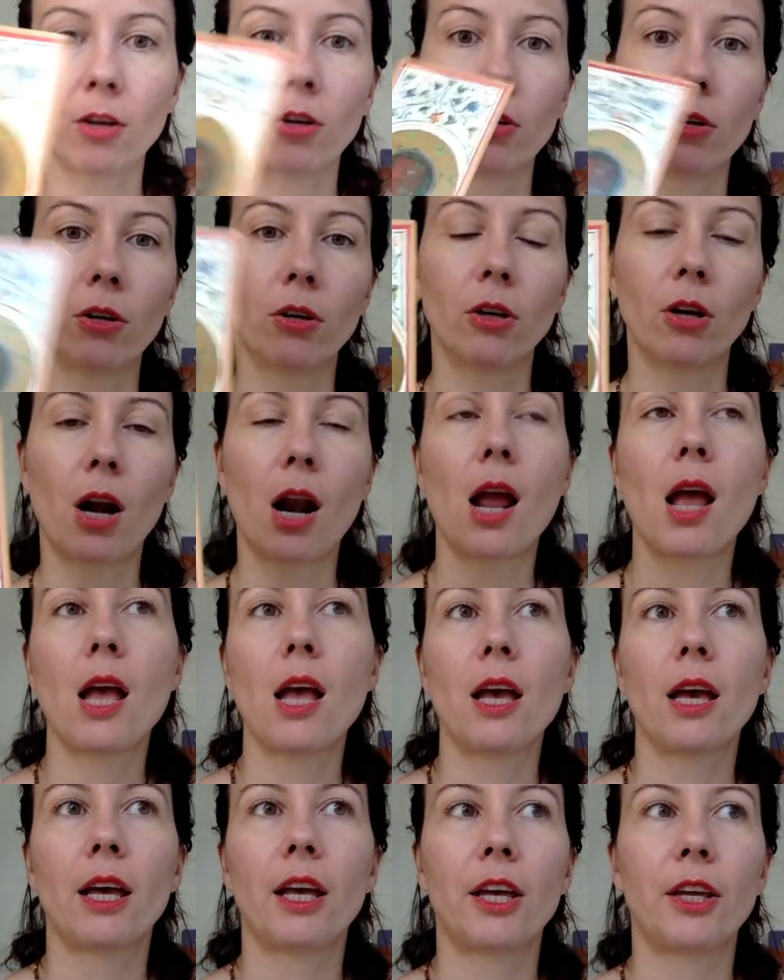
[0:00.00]
or
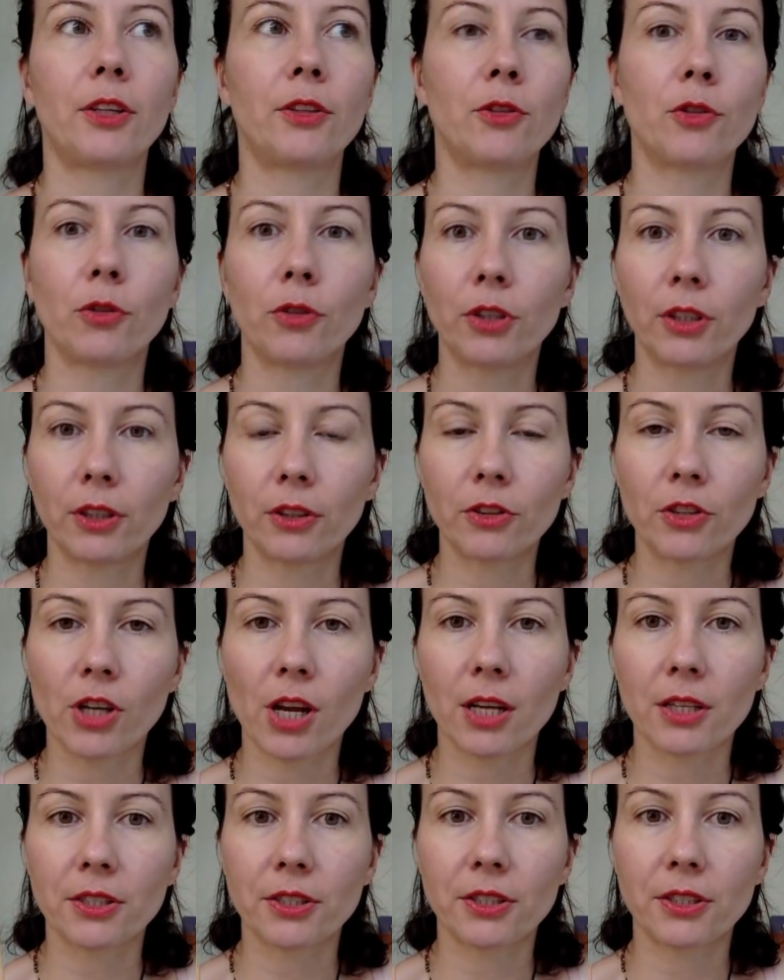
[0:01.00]
doing
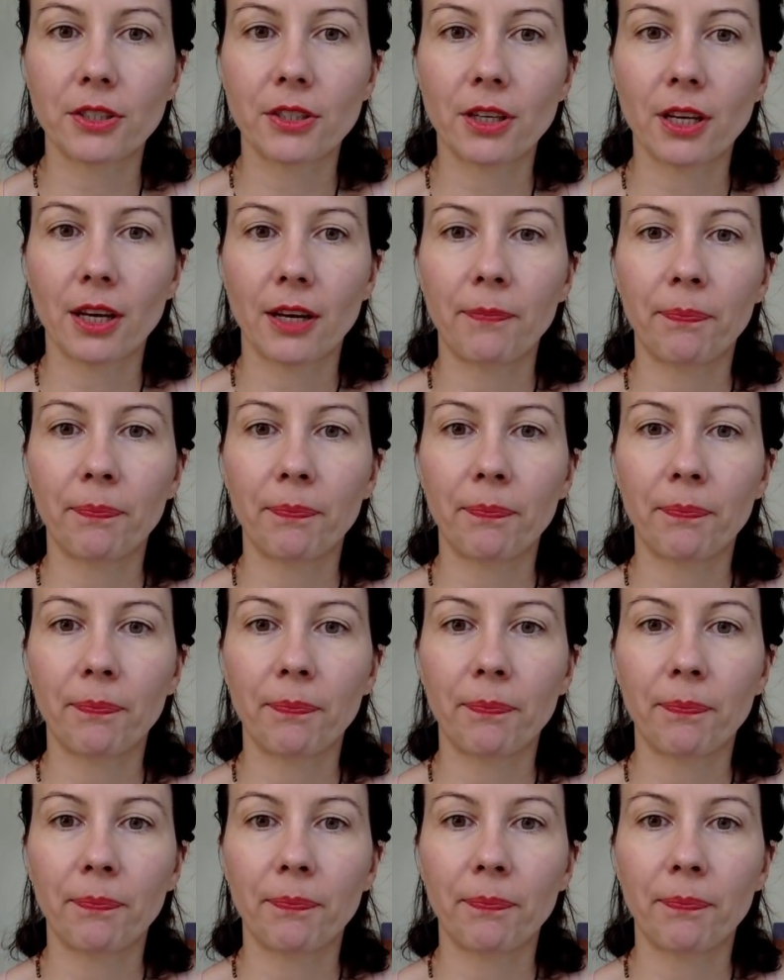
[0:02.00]
just